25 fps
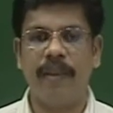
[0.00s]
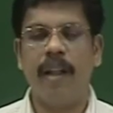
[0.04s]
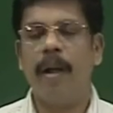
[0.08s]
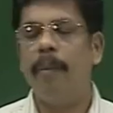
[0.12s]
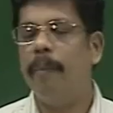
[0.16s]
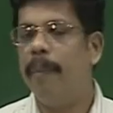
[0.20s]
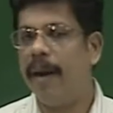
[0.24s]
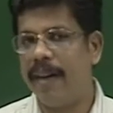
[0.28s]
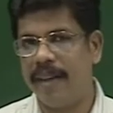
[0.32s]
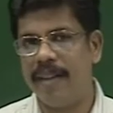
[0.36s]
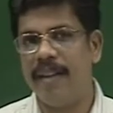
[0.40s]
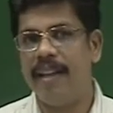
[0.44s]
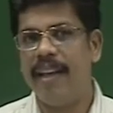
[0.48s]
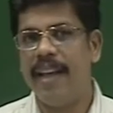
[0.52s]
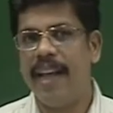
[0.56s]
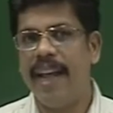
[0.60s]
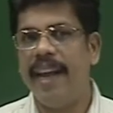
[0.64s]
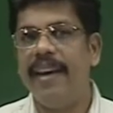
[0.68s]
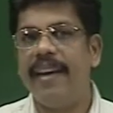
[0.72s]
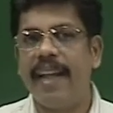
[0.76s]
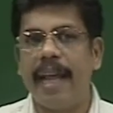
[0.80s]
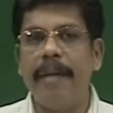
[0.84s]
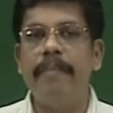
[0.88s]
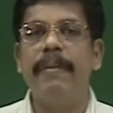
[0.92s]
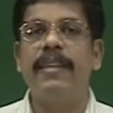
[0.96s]
but it
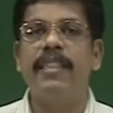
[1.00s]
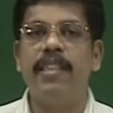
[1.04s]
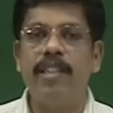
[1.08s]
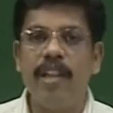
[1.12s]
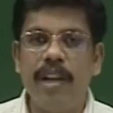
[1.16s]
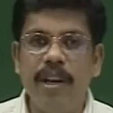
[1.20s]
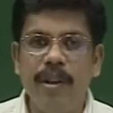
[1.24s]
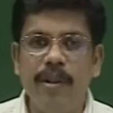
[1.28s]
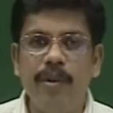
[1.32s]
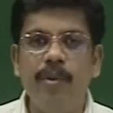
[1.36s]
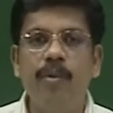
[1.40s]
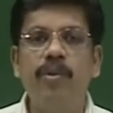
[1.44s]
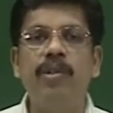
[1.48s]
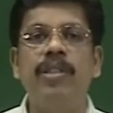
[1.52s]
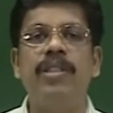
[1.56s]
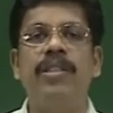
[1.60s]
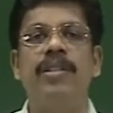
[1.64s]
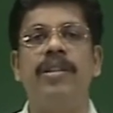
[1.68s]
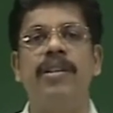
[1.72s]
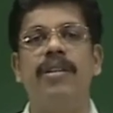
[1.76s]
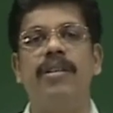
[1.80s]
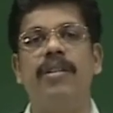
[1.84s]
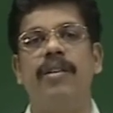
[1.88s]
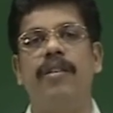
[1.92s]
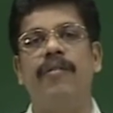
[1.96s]
can be still used
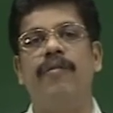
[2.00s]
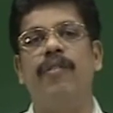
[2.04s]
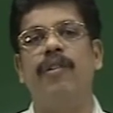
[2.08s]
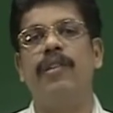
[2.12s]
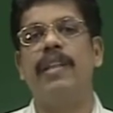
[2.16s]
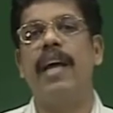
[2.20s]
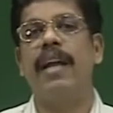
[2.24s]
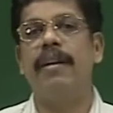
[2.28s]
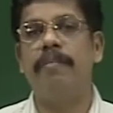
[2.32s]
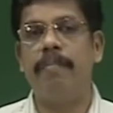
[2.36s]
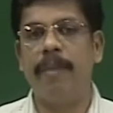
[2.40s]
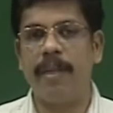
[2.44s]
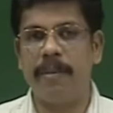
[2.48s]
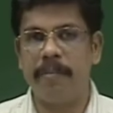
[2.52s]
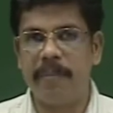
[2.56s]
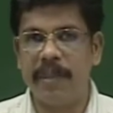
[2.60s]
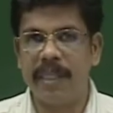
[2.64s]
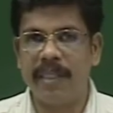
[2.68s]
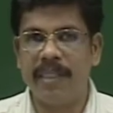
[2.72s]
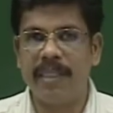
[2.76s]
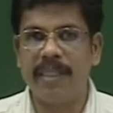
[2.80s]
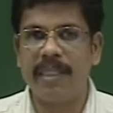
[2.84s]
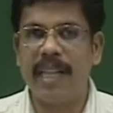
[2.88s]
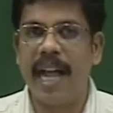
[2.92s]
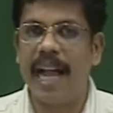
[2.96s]
for that
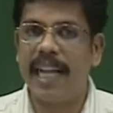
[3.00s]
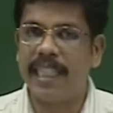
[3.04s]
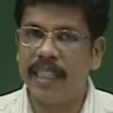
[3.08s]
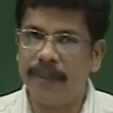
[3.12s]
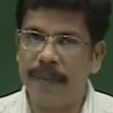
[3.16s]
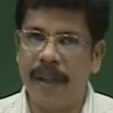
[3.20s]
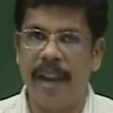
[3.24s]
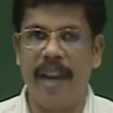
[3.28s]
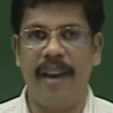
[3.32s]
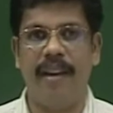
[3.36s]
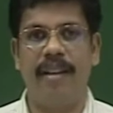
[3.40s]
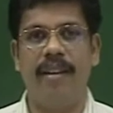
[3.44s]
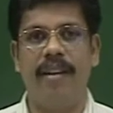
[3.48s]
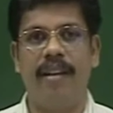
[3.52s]
purposes as well.